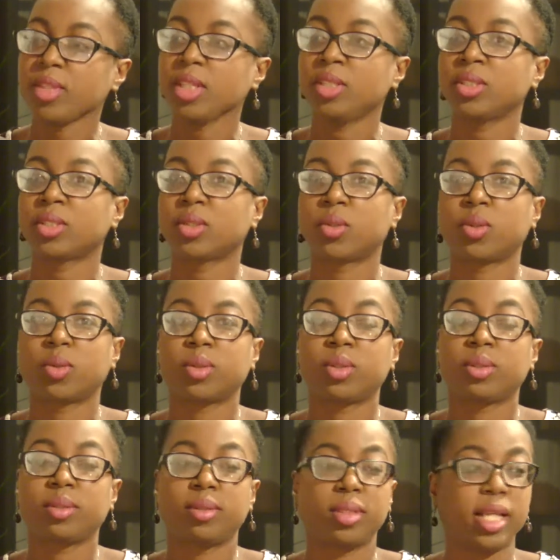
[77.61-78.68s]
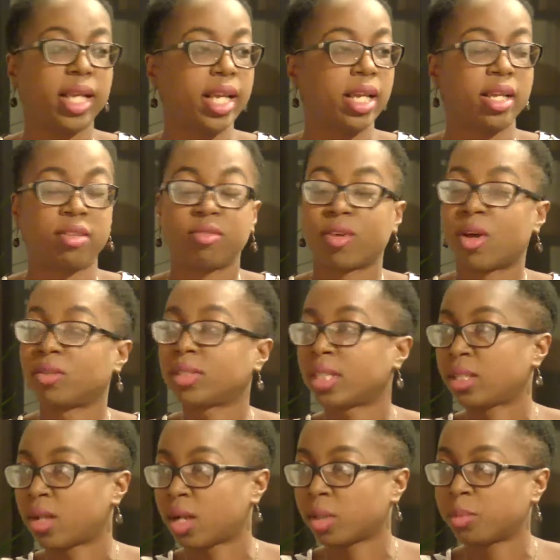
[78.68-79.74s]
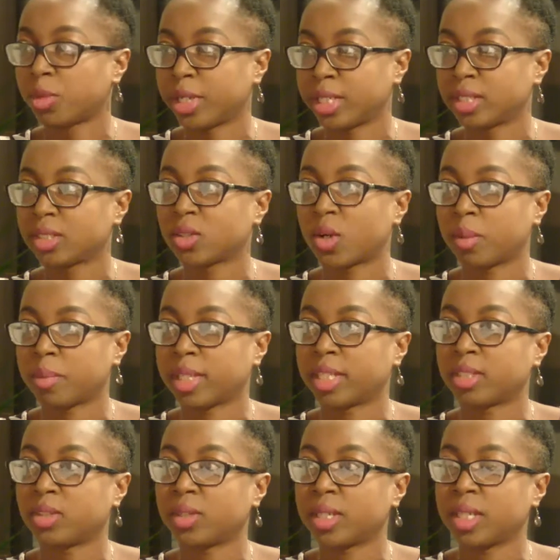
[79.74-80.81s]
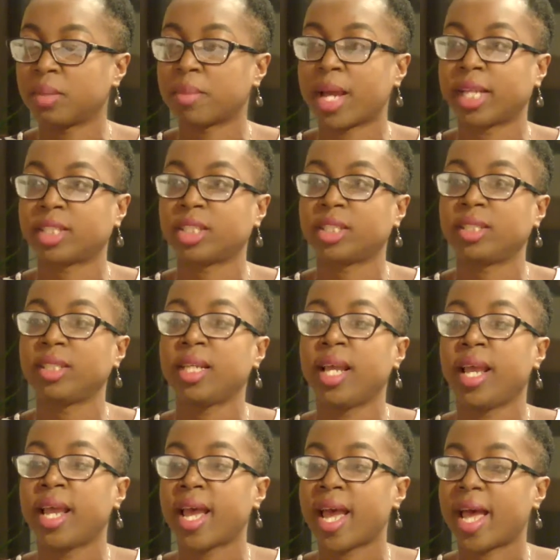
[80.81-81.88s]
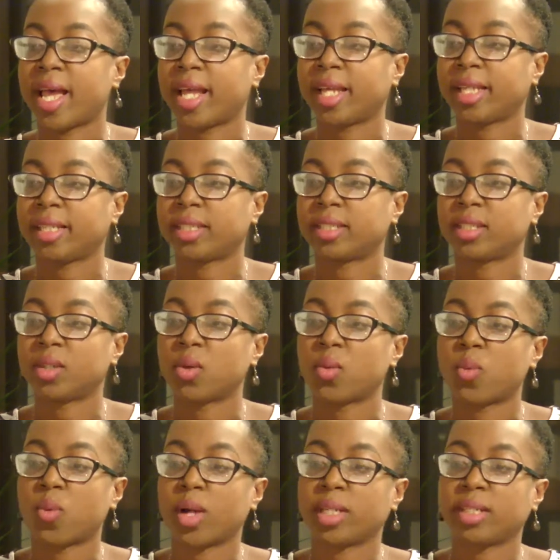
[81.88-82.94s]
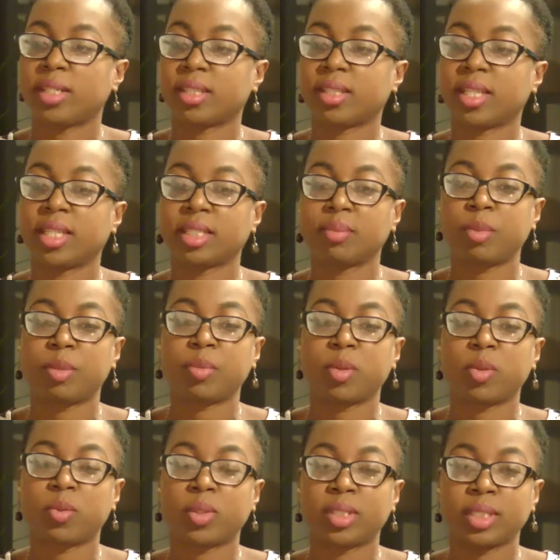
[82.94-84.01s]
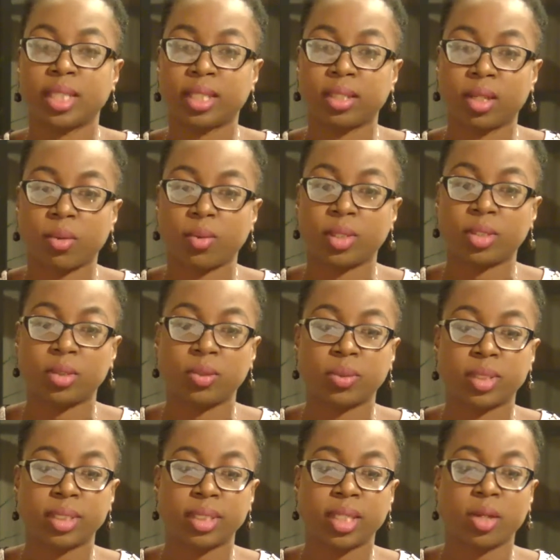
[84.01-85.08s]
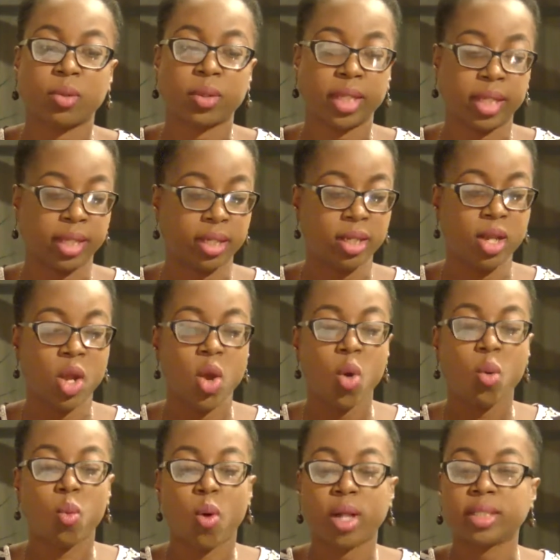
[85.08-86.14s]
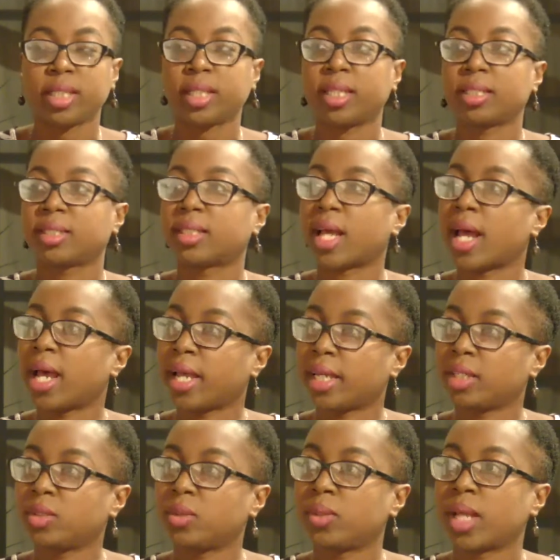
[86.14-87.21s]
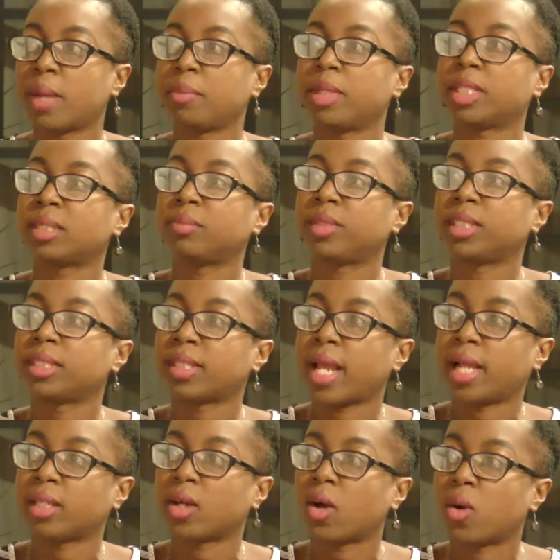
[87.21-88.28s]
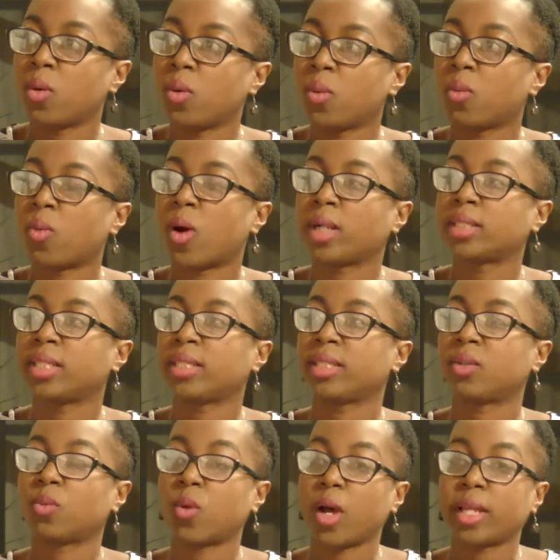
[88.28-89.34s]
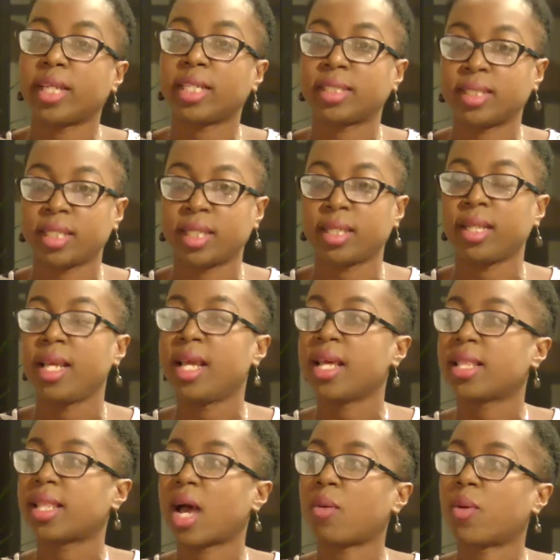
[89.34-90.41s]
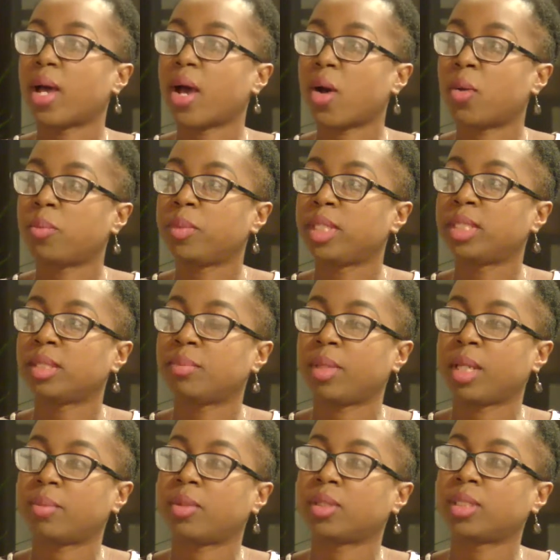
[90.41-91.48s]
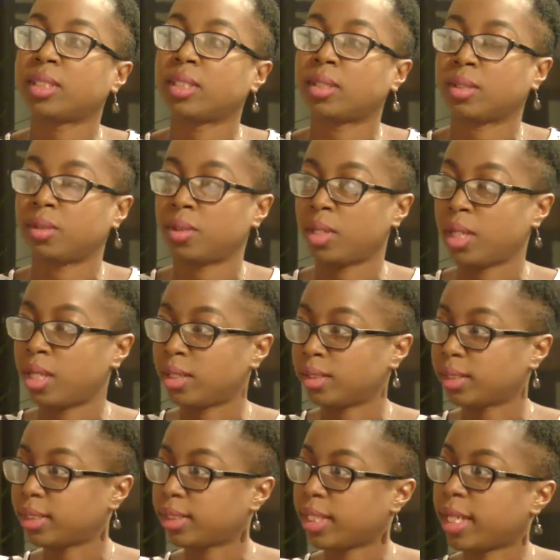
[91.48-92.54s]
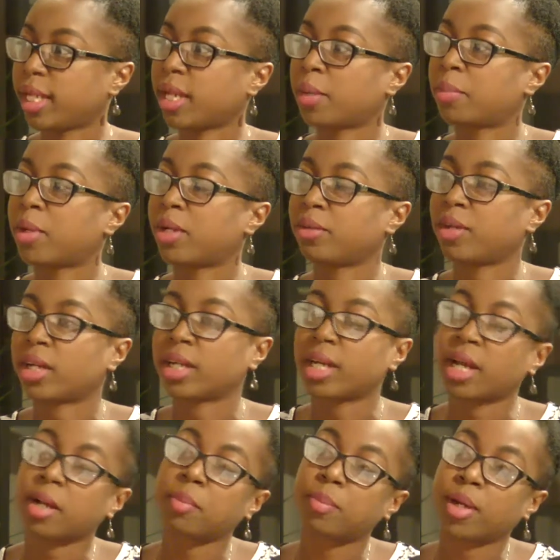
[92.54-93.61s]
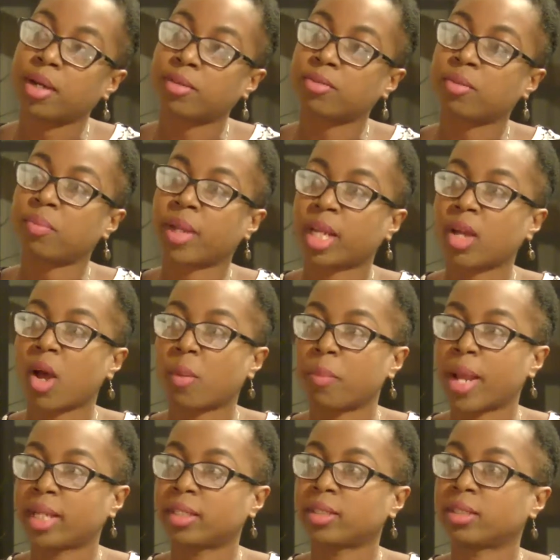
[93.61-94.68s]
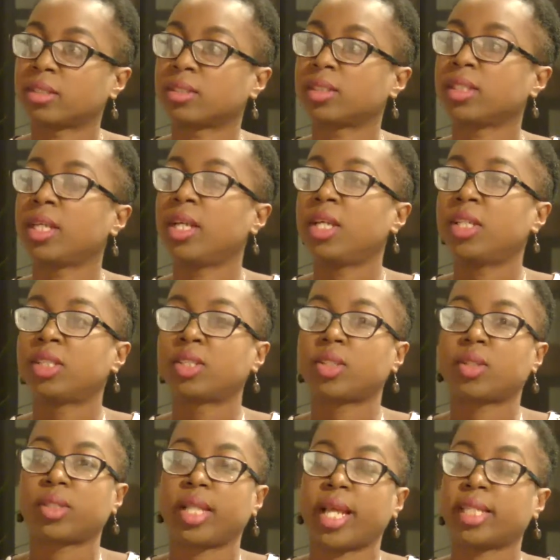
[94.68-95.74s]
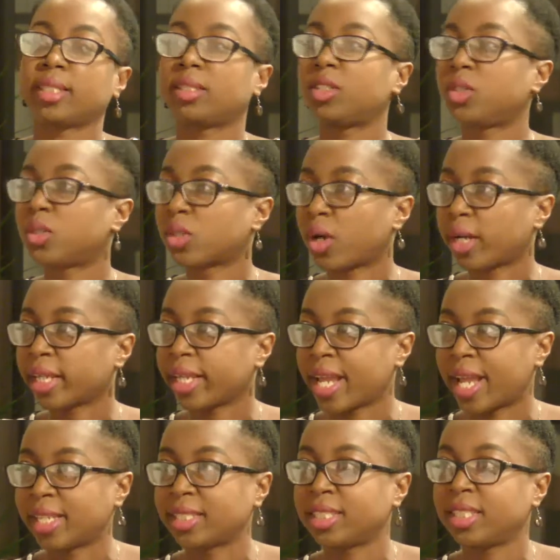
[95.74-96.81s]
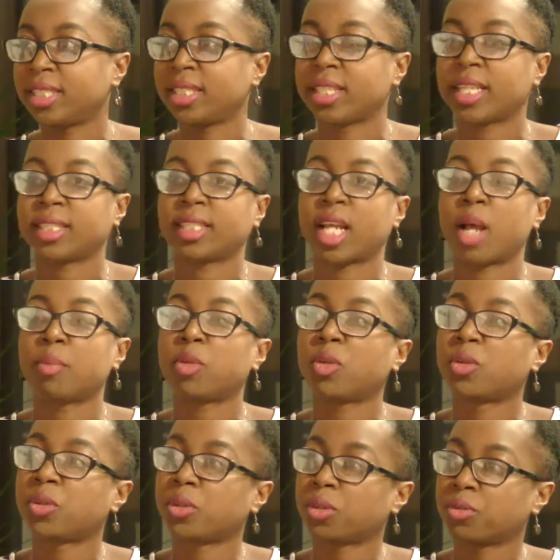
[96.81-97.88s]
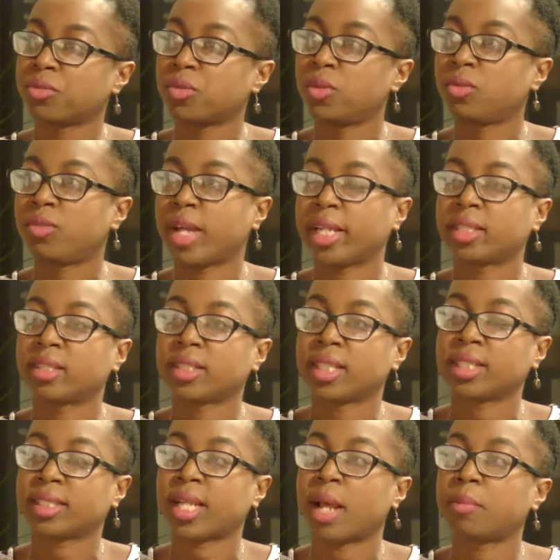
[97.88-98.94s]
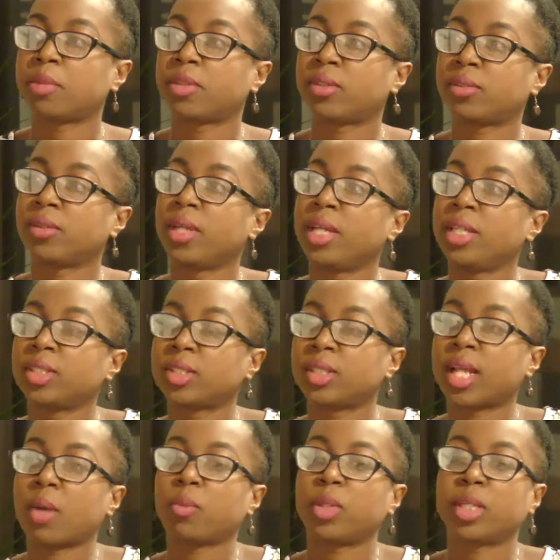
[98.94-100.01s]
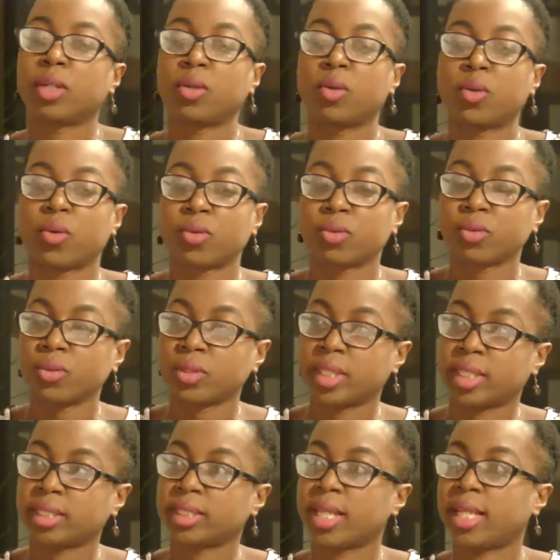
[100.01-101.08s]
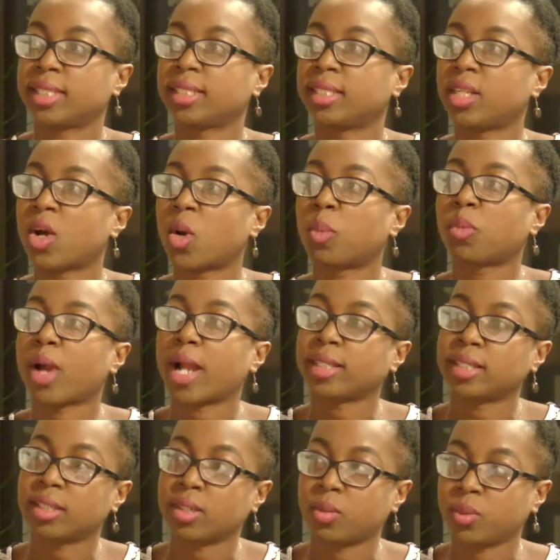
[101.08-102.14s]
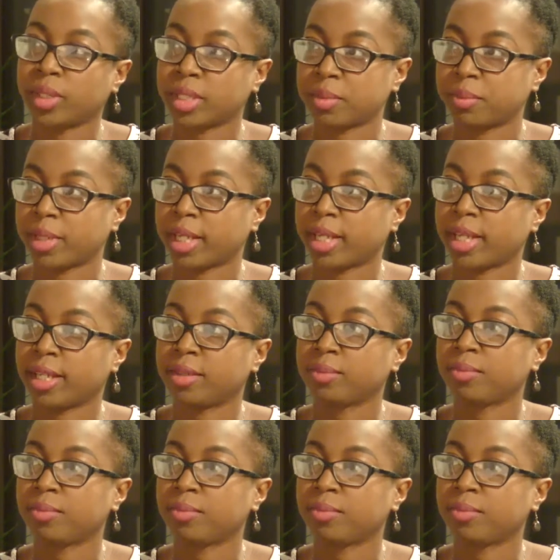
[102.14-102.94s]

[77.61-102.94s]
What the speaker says: So it involves a lot of brainstorming, as you can imagine. And one of the things people would sit down and do is say, okay, what it is that I do that makes me stand out? What is it that will help me to be able to stay above, a cut above my competitors? So let's use our canteen example, your food vendors example, so that we can go through this and see how practical we can make it.